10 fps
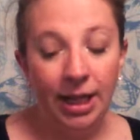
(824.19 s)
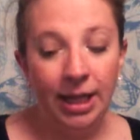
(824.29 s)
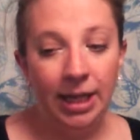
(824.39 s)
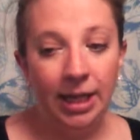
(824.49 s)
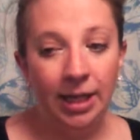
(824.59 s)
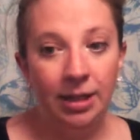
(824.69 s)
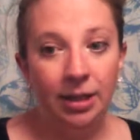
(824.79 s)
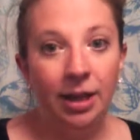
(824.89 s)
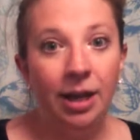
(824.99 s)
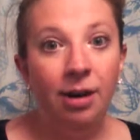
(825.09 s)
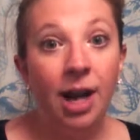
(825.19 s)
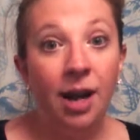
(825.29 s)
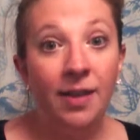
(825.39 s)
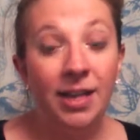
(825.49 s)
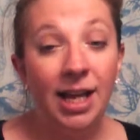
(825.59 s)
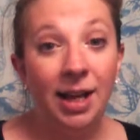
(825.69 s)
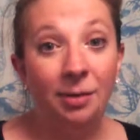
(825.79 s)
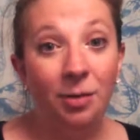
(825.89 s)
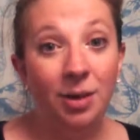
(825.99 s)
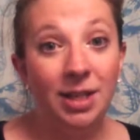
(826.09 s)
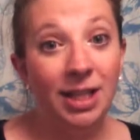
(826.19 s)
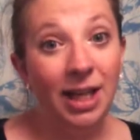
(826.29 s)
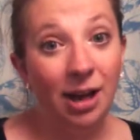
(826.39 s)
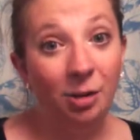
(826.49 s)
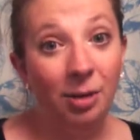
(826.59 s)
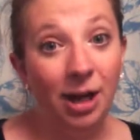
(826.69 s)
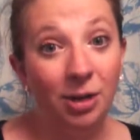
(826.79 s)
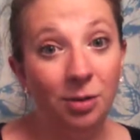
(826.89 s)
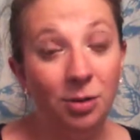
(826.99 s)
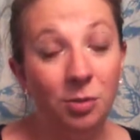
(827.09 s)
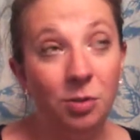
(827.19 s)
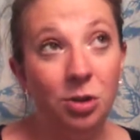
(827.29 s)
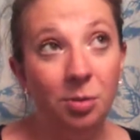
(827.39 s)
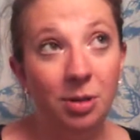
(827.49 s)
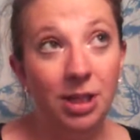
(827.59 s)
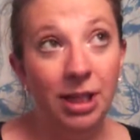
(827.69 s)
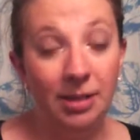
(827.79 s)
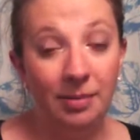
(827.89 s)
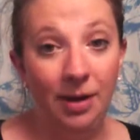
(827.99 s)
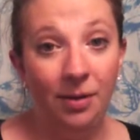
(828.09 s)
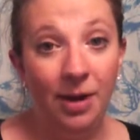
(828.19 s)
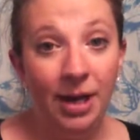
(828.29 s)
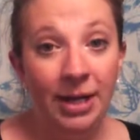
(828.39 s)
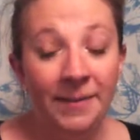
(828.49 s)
And later on in the day, I'm going to see the chiropractor, which I'm super psyched about.